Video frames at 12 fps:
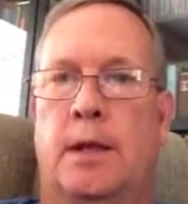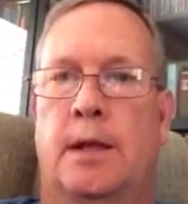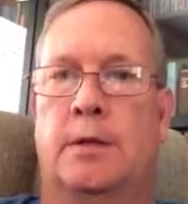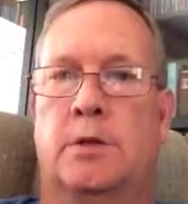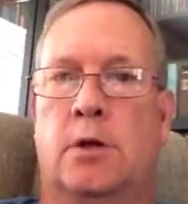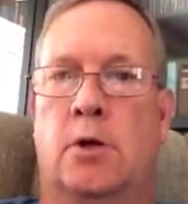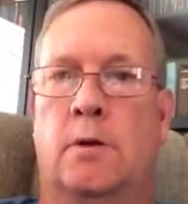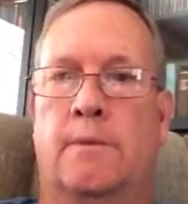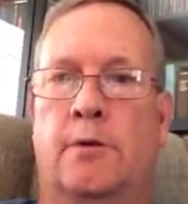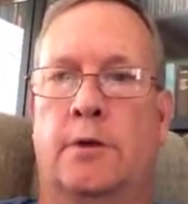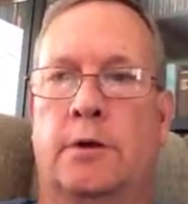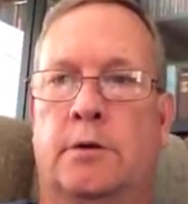And so
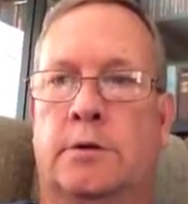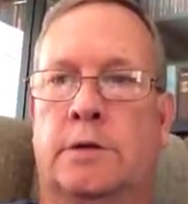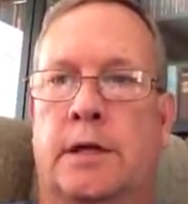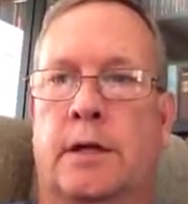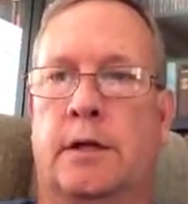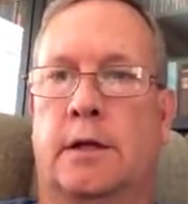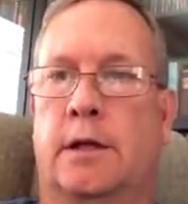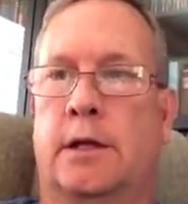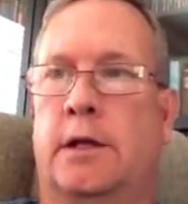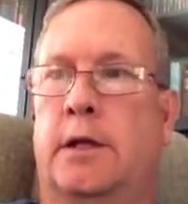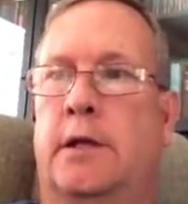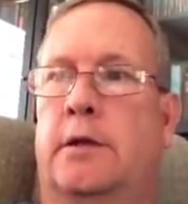hopefully you're settling
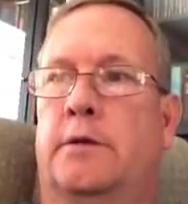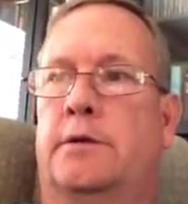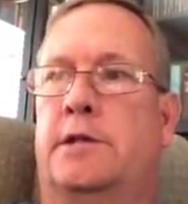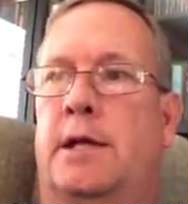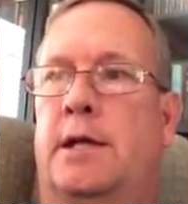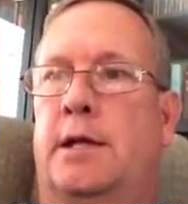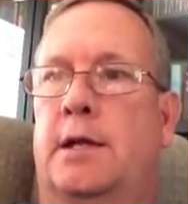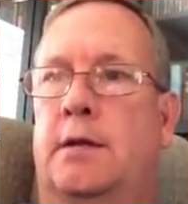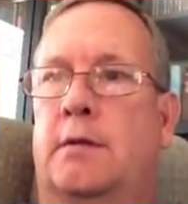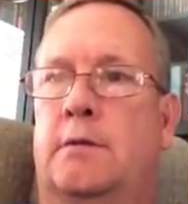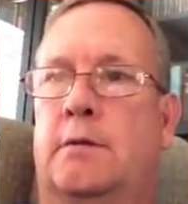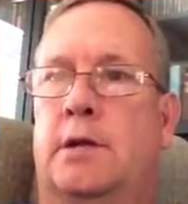in and understanding
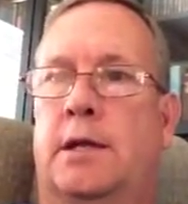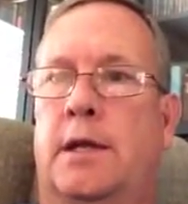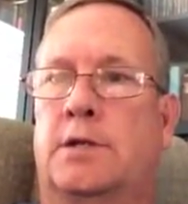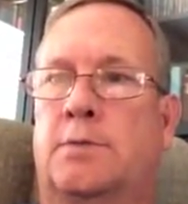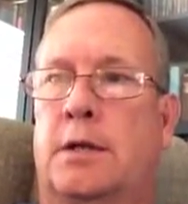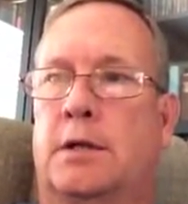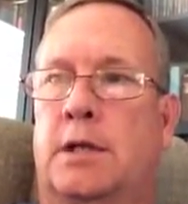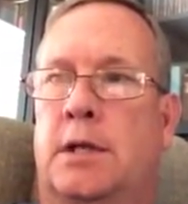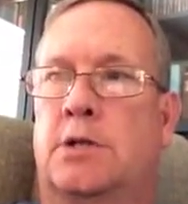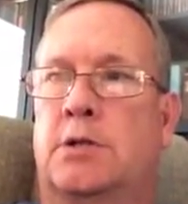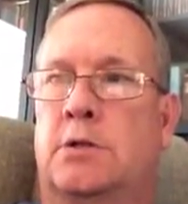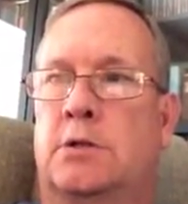the
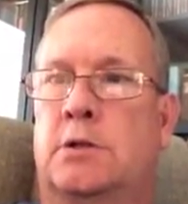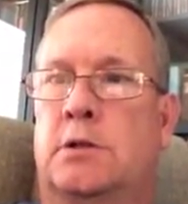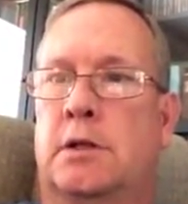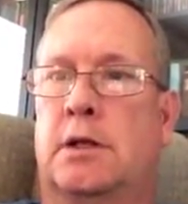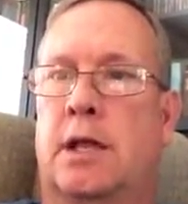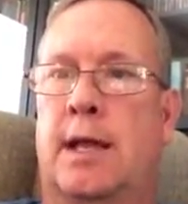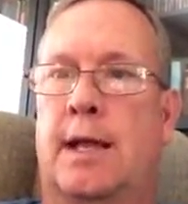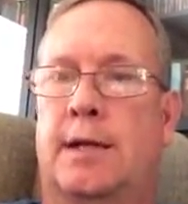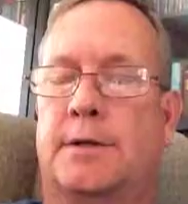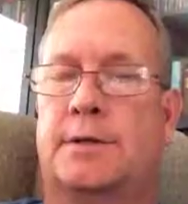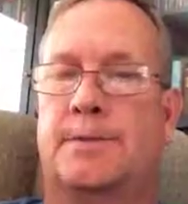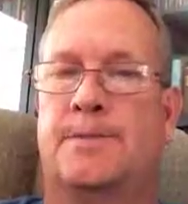expectations in the
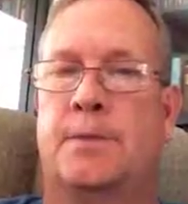class.